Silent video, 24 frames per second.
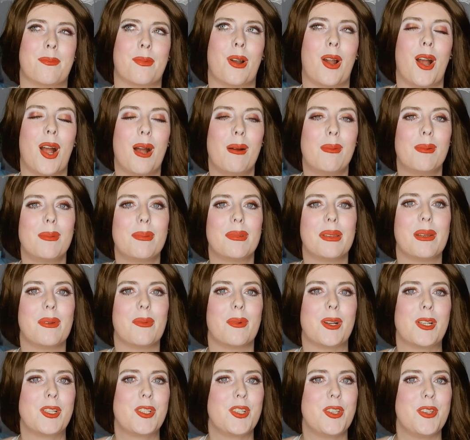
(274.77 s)
probably,
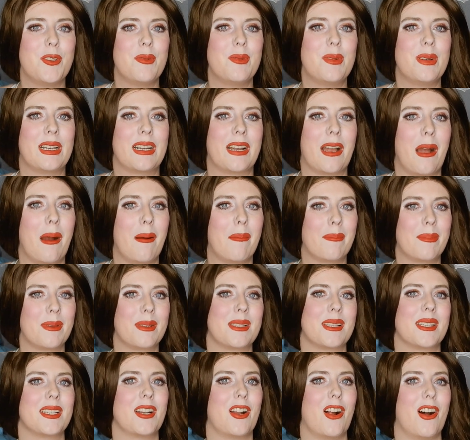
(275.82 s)
once you
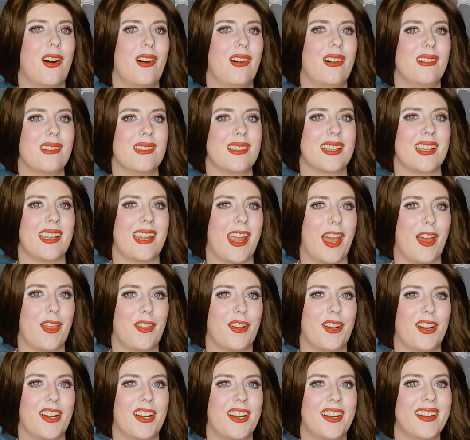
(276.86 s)
encompass it all
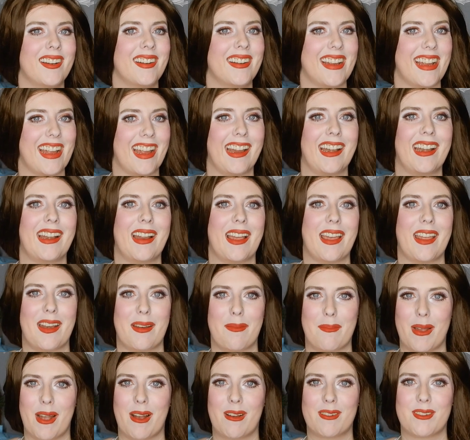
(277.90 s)
together in an
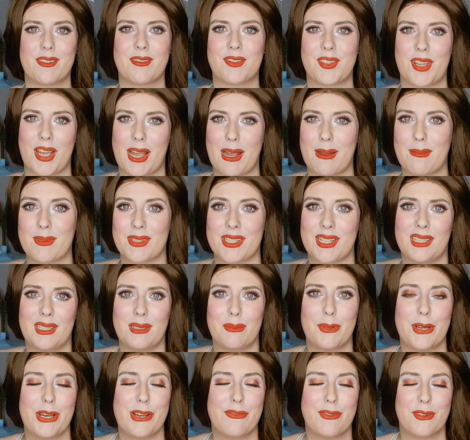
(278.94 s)
amount of time,
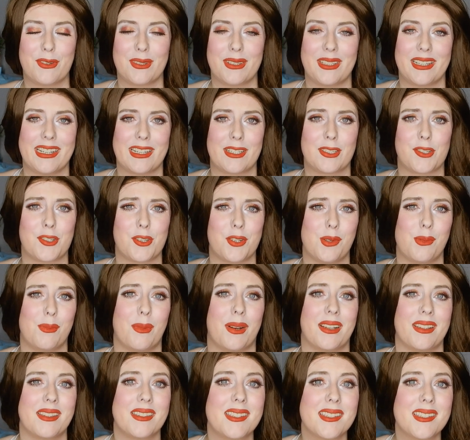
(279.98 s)
celebrate for like 2
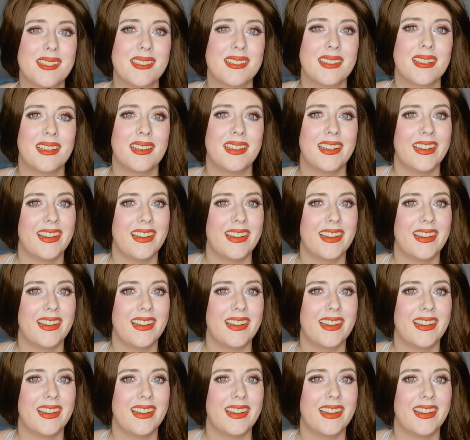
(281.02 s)
months.